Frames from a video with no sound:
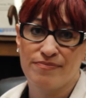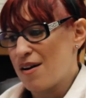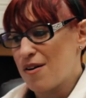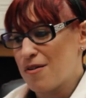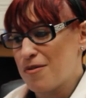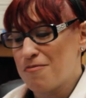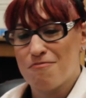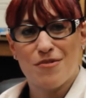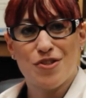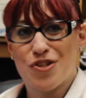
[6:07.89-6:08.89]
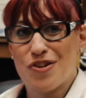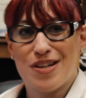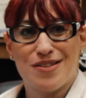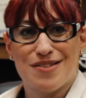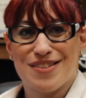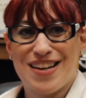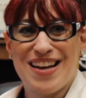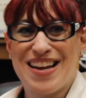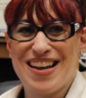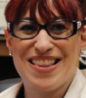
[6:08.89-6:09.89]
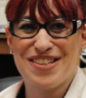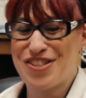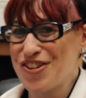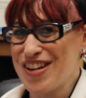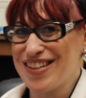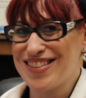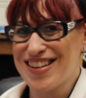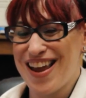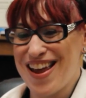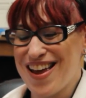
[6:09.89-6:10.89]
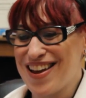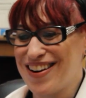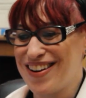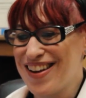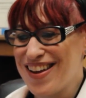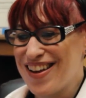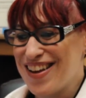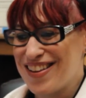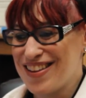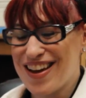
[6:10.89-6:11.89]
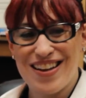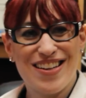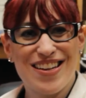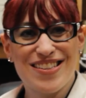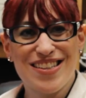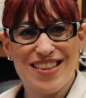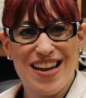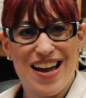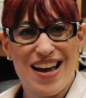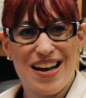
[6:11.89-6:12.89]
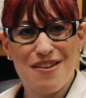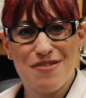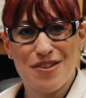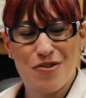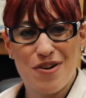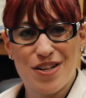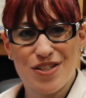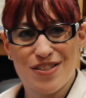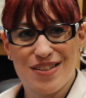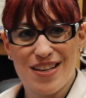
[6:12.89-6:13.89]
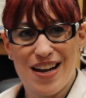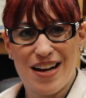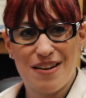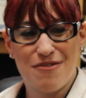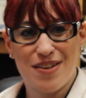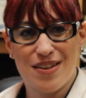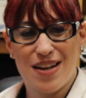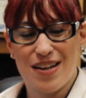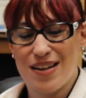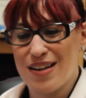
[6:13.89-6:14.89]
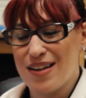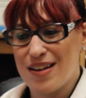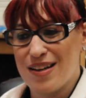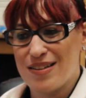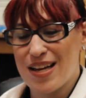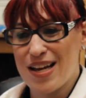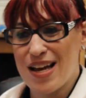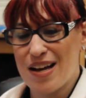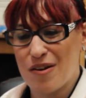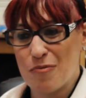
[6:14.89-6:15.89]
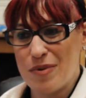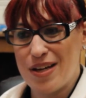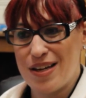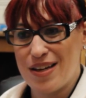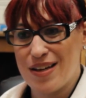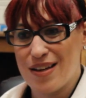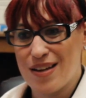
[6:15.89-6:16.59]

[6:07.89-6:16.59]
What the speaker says: Oh, the students, the students, and the ideas that they have, and the questions that they have, and they help me